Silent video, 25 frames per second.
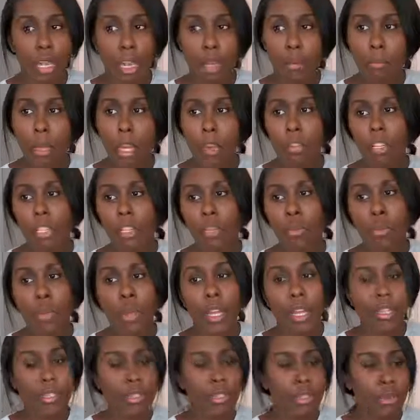get married
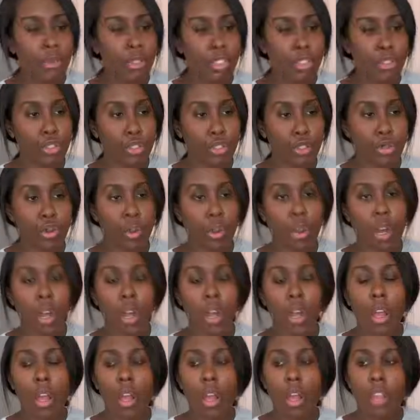quick to
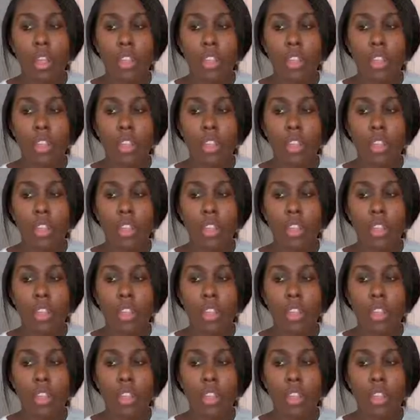ensure